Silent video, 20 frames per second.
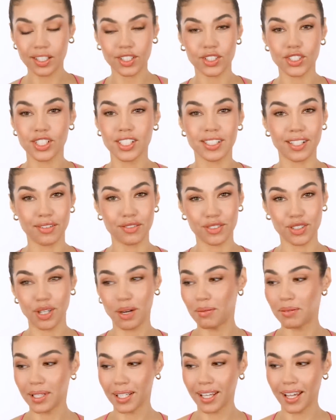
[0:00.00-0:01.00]
There's stuff
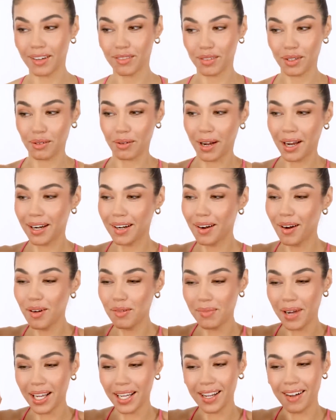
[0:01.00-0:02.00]
dropping everywhere. Oh
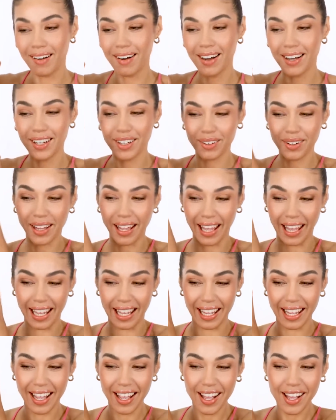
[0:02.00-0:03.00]
my God,
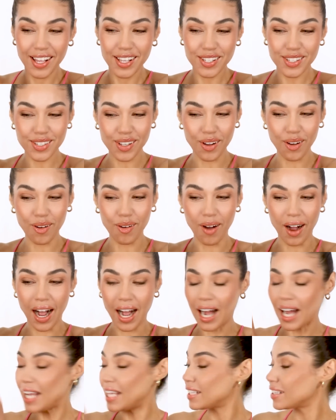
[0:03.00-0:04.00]
okay. So
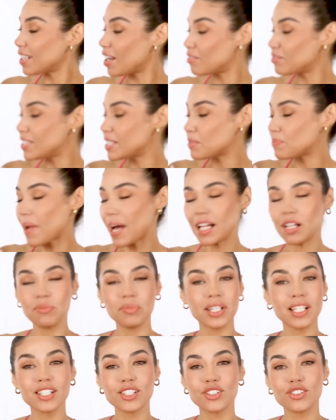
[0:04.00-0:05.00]
I love this palette
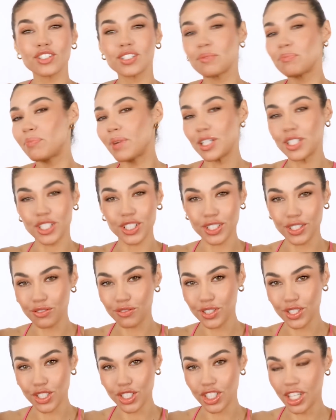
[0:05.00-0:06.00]
because there's a bunch of
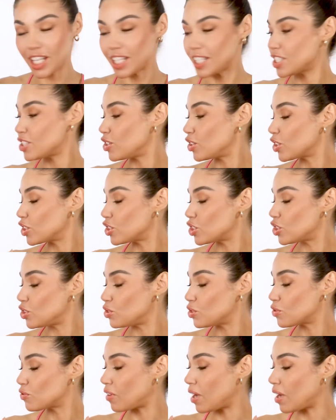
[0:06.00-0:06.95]
different shades you could choose